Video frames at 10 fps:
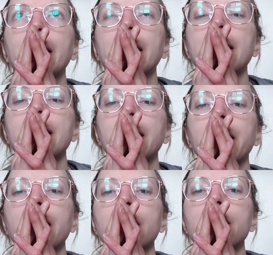thoughts on
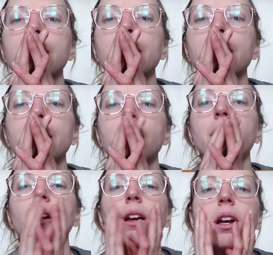this.
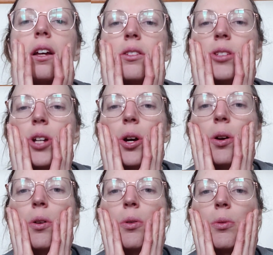
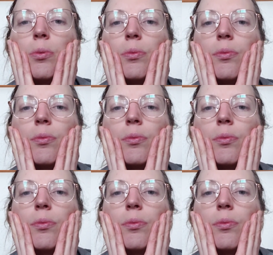So,